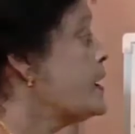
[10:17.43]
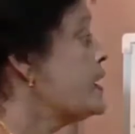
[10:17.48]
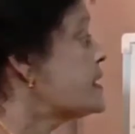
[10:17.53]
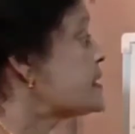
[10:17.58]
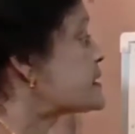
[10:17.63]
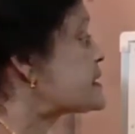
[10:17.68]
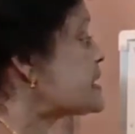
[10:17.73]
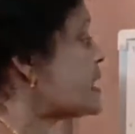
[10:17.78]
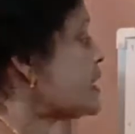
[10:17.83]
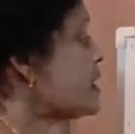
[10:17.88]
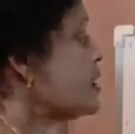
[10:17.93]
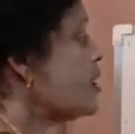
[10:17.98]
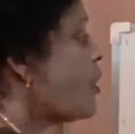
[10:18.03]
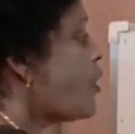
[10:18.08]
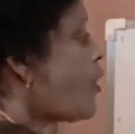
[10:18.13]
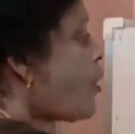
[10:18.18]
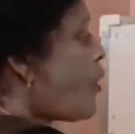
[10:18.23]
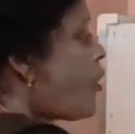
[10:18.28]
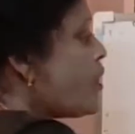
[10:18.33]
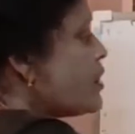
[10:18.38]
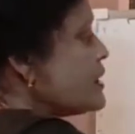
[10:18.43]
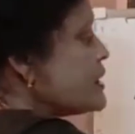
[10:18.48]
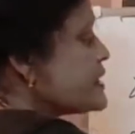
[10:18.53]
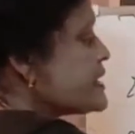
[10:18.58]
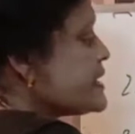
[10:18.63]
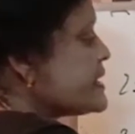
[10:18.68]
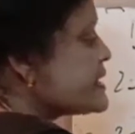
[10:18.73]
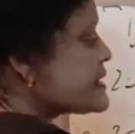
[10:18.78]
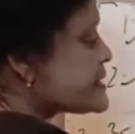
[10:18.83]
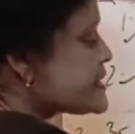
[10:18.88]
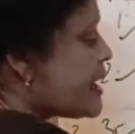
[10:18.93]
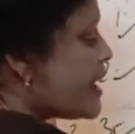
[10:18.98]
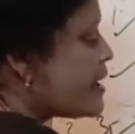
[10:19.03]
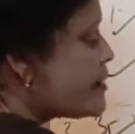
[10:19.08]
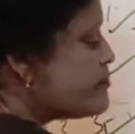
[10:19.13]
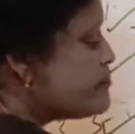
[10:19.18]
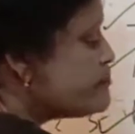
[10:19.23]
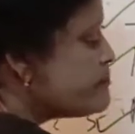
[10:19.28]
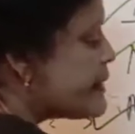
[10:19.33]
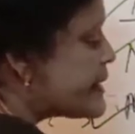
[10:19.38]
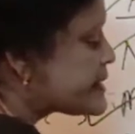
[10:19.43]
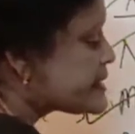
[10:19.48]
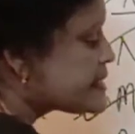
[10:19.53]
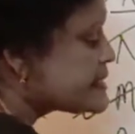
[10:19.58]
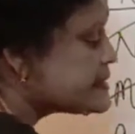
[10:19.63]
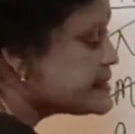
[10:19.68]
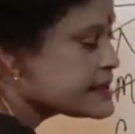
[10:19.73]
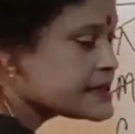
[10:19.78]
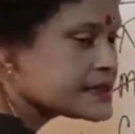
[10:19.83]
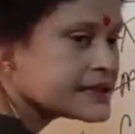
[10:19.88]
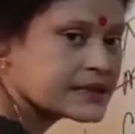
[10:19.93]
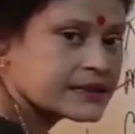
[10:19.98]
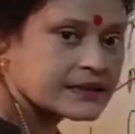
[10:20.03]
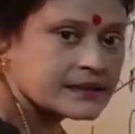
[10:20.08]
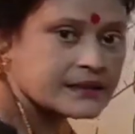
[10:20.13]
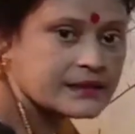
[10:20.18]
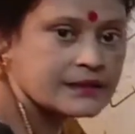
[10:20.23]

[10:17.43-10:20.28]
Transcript: See, all these are metals.